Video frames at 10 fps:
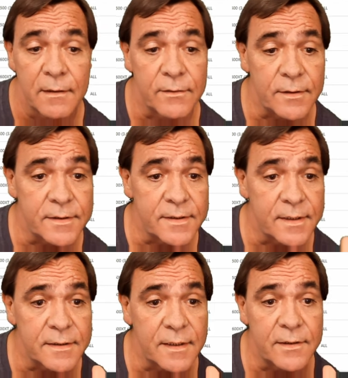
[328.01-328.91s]

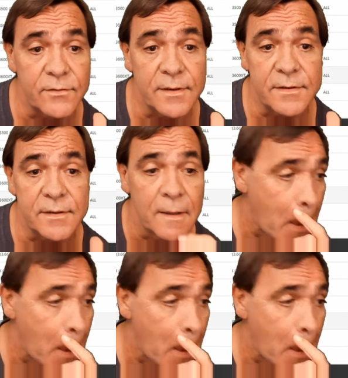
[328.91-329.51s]
3600s.